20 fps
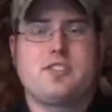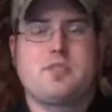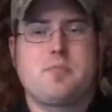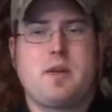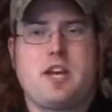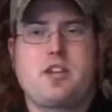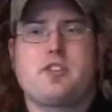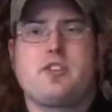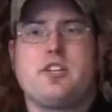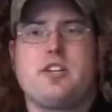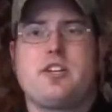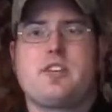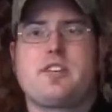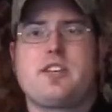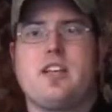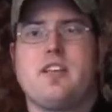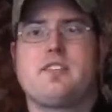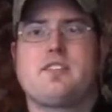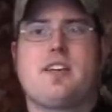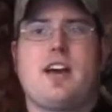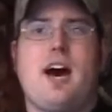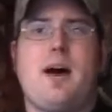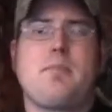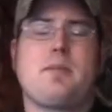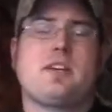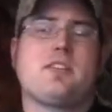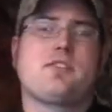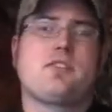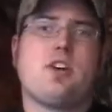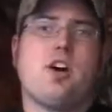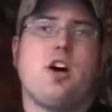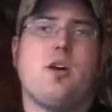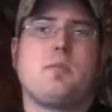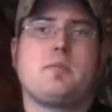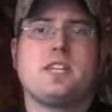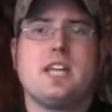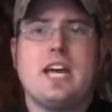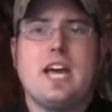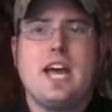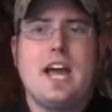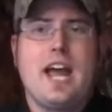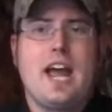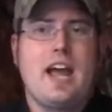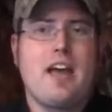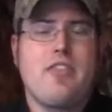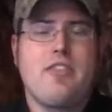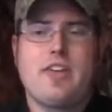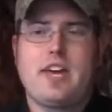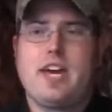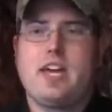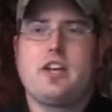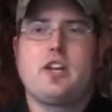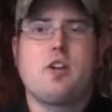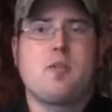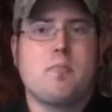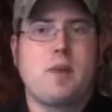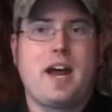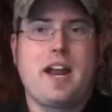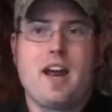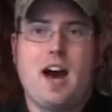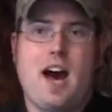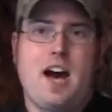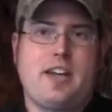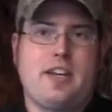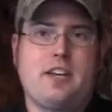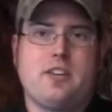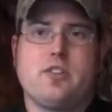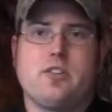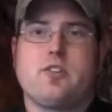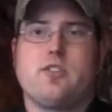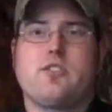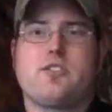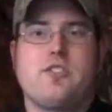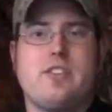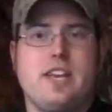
especially your telescopic scopes, and then your binoculars.